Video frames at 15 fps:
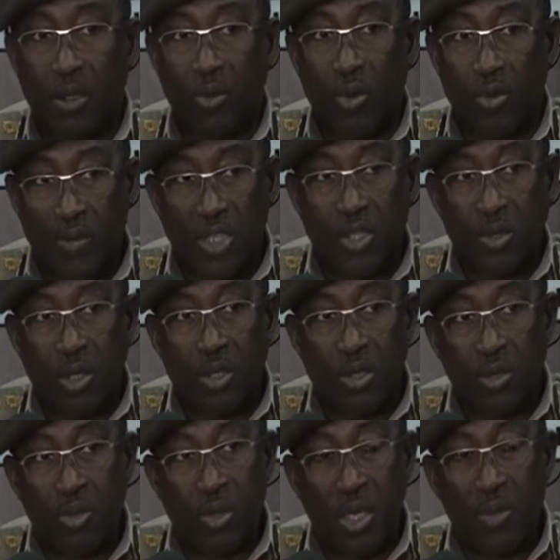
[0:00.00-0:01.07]
We must
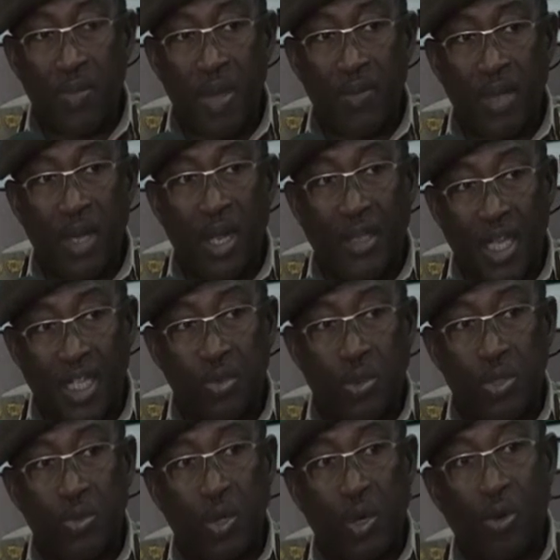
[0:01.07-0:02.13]
continue e-payment, and that's
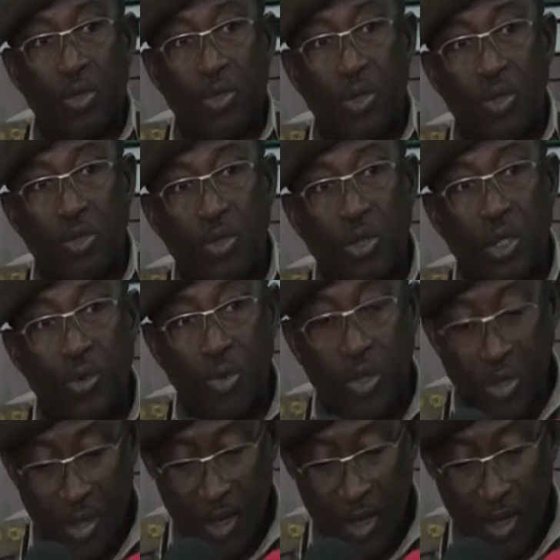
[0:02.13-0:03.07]
what we are continuing, so that we